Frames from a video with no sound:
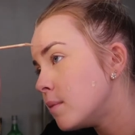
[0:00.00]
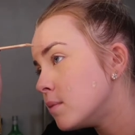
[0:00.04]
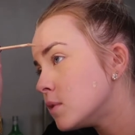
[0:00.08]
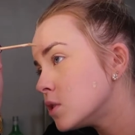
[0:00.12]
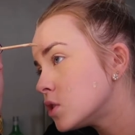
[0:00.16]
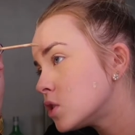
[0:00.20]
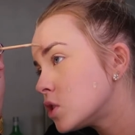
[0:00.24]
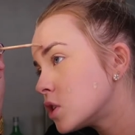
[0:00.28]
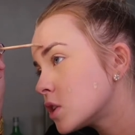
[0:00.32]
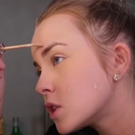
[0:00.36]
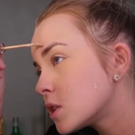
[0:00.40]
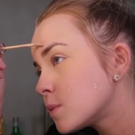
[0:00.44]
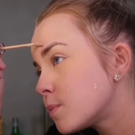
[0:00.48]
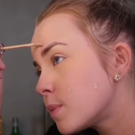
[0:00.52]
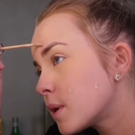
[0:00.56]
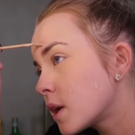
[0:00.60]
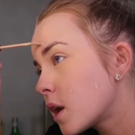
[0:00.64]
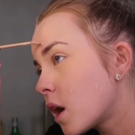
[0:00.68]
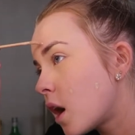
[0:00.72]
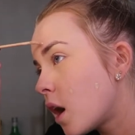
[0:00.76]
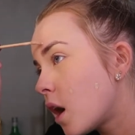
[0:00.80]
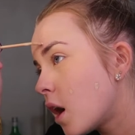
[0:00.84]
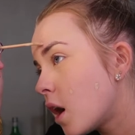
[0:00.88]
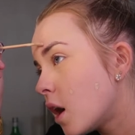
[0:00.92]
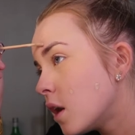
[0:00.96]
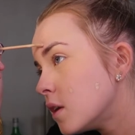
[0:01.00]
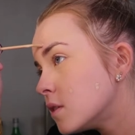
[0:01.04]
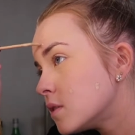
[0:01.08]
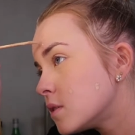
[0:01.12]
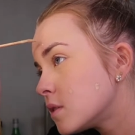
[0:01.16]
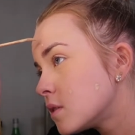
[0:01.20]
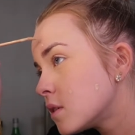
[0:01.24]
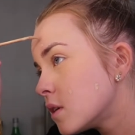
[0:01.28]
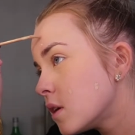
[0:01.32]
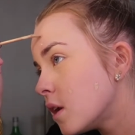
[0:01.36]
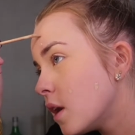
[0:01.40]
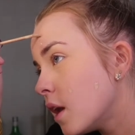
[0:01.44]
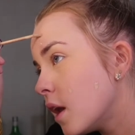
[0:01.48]
Just
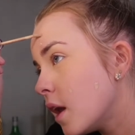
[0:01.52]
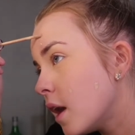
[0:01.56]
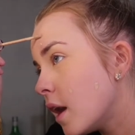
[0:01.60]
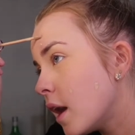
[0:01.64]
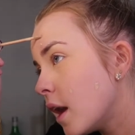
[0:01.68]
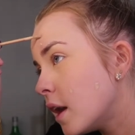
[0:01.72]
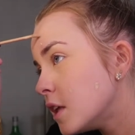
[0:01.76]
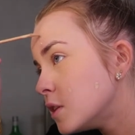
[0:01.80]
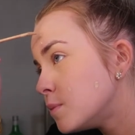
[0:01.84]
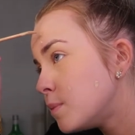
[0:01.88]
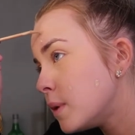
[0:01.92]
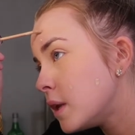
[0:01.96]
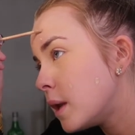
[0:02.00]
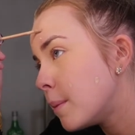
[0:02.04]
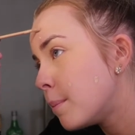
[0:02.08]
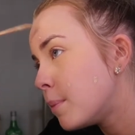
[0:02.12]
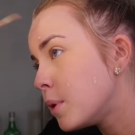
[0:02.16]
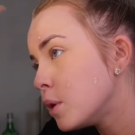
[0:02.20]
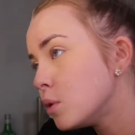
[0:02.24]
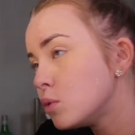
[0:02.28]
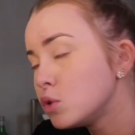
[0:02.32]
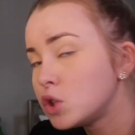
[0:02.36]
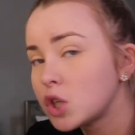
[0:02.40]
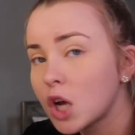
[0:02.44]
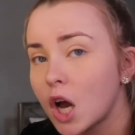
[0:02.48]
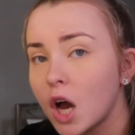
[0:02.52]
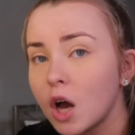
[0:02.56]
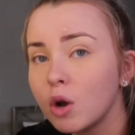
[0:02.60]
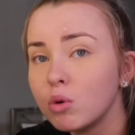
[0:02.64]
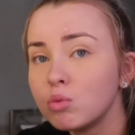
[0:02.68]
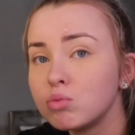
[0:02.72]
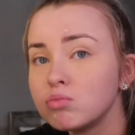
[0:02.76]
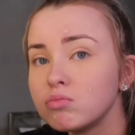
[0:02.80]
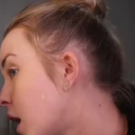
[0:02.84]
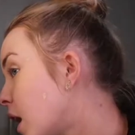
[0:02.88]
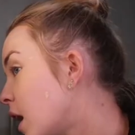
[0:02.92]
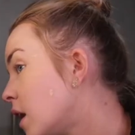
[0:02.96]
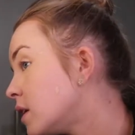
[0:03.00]
because it has been a poo
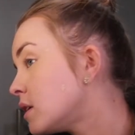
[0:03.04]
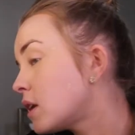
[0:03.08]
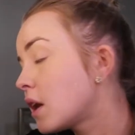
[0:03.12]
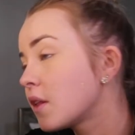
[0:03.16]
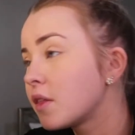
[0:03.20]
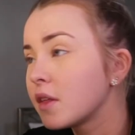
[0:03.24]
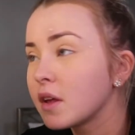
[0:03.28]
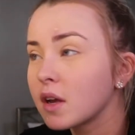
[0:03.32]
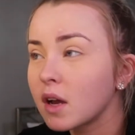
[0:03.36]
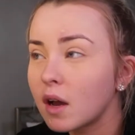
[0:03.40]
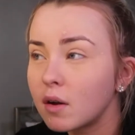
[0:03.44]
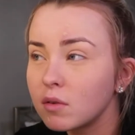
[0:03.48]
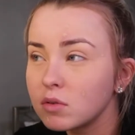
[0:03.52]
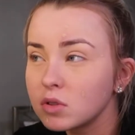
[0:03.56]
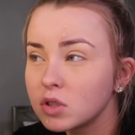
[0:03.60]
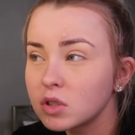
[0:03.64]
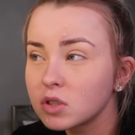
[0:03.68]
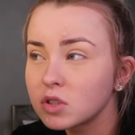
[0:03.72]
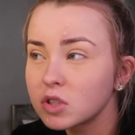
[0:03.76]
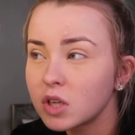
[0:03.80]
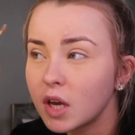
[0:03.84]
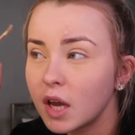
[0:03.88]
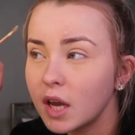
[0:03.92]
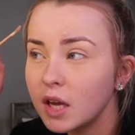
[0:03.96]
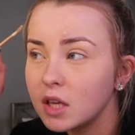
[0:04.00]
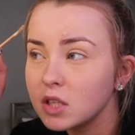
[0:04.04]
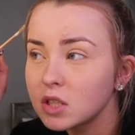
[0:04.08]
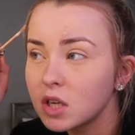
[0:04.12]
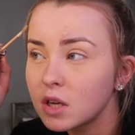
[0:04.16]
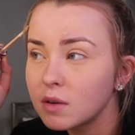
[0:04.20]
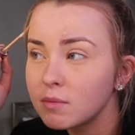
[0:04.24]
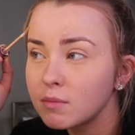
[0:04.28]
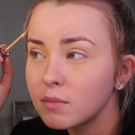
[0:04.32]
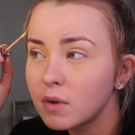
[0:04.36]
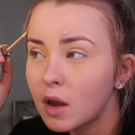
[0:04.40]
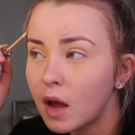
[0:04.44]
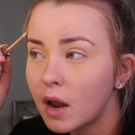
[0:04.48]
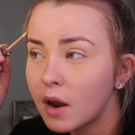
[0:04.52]
show, and I think I would just change.
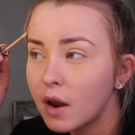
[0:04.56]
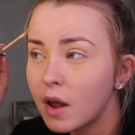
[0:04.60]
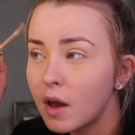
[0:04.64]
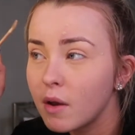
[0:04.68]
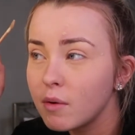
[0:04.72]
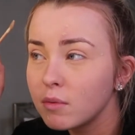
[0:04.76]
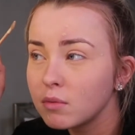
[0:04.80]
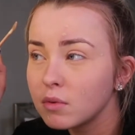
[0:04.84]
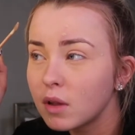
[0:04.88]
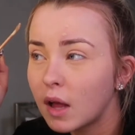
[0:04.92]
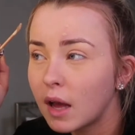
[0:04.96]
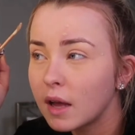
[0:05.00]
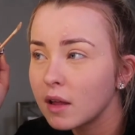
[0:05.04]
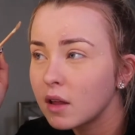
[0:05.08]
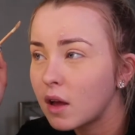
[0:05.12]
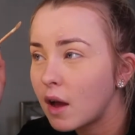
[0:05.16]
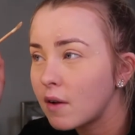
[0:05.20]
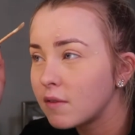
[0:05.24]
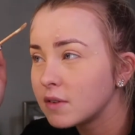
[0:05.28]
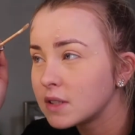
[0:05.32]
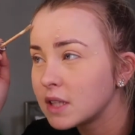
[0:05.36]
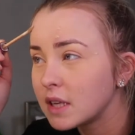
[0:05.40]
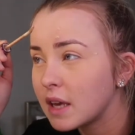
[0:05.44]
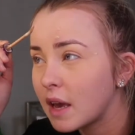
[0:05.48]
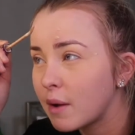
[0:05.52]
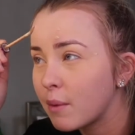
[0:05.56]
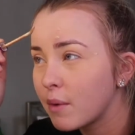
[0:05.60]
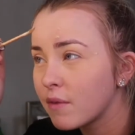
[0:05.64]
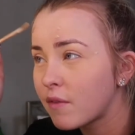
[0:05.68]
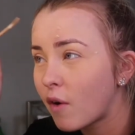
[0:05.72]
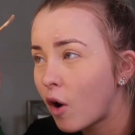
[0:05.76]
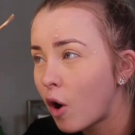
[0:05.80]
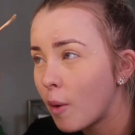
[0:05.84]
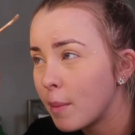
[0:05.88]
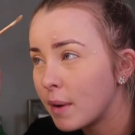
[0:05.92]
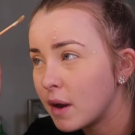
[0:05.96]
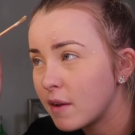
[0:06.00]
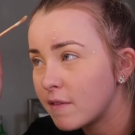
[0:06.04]
And I know like obviously we've
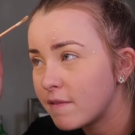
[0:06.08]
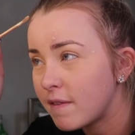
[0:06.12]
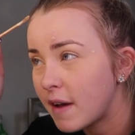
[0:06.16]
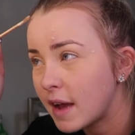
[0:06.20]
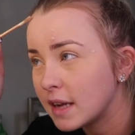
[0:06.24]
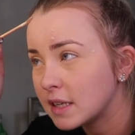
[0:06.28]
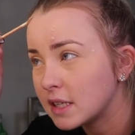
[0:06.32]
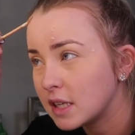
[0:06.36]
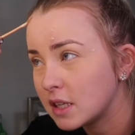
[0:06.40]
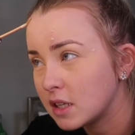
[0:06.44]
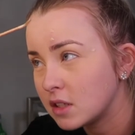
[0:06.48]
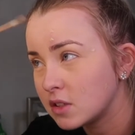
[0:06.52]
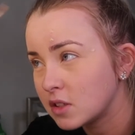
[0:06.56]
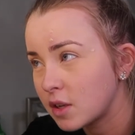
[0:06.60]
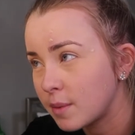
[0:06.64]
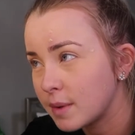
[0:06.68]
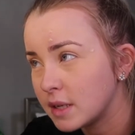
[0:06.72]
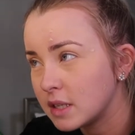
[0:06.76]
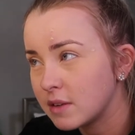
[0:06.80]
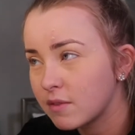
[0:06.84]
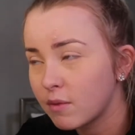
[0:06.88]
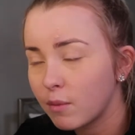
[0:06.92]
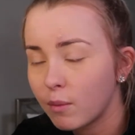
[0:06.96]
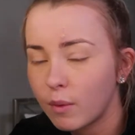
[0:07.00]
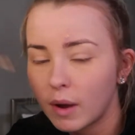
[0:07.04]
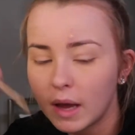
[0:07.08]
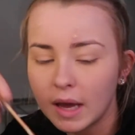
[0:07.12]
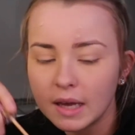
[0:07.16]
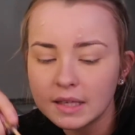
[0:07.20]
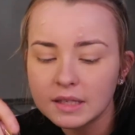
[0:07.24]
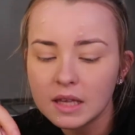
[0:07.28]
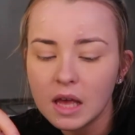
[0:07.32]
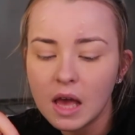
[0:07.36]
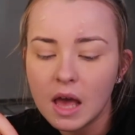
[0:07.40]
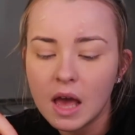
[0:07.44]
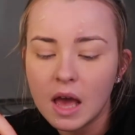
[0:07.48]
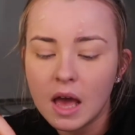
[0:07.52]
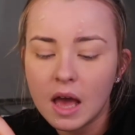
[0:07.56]
all been affected in so many different
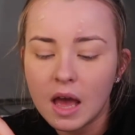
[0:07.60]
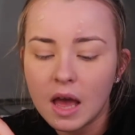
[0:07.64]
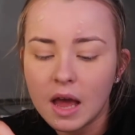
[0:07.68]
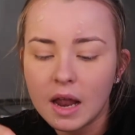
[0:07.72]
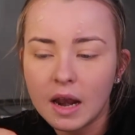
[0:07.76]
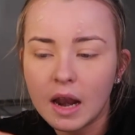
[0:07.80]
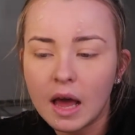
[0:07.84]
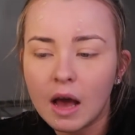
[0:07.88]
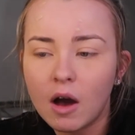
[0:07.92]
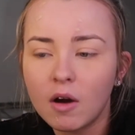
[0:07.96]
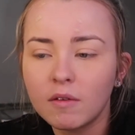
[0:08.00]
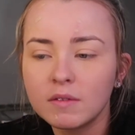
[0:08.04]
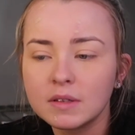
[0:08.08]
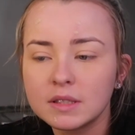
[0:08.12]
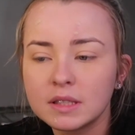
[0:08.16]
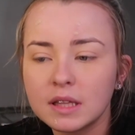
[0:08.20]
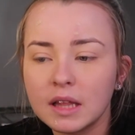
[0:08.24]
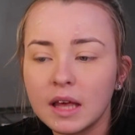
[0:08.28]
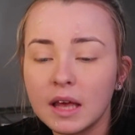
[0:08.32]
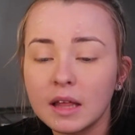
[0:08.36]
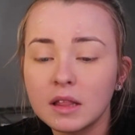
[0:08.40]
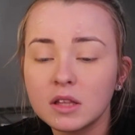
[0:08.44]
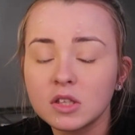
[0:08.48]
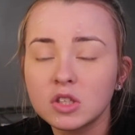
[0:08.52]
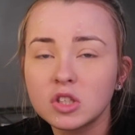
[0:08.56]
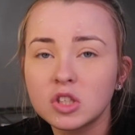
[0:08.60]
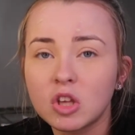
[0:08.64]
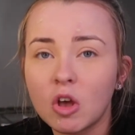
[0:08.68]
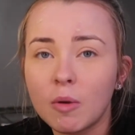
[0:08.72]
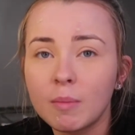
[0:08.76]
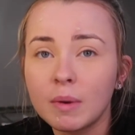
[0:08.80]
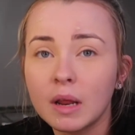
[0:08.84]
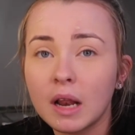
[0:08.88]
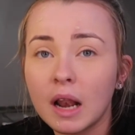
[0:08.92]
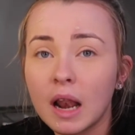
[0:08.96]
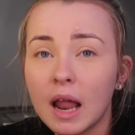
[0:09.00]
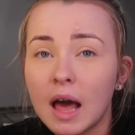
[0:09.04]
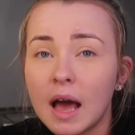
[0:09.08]
ways, and like obviously there's so
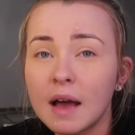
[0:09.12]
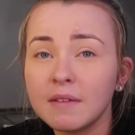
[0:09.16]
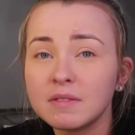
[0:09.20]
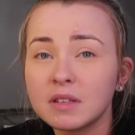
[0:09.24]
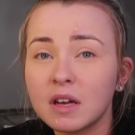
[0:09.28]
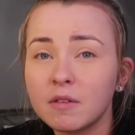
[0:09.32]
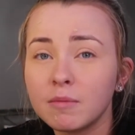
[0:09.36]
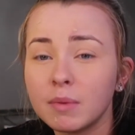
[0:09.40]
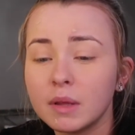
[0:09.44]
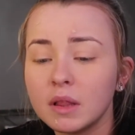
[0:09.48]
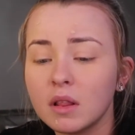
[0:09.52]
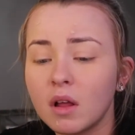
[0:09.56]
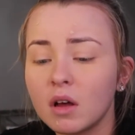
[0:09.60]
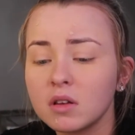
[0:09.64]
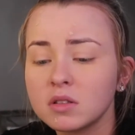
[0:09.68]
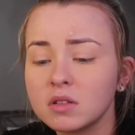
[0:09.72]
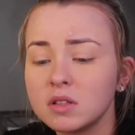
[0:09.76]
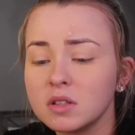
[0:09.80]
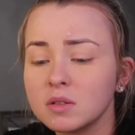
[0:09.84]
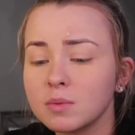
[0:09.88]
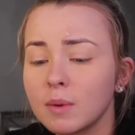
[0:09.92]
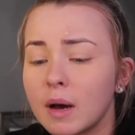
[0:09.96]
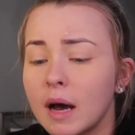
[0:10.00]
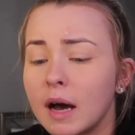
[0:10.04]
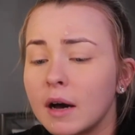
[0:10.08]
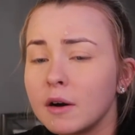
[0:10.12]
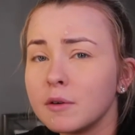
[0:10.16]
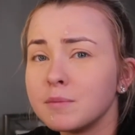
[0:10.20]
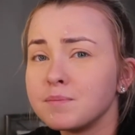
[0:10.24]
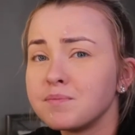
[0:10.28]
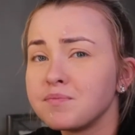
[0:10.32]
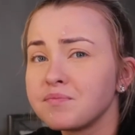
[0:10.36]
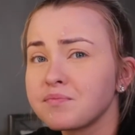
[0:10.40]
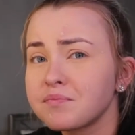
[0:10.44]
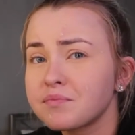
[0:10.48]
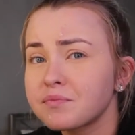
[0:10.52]
many lives that have been lost as well.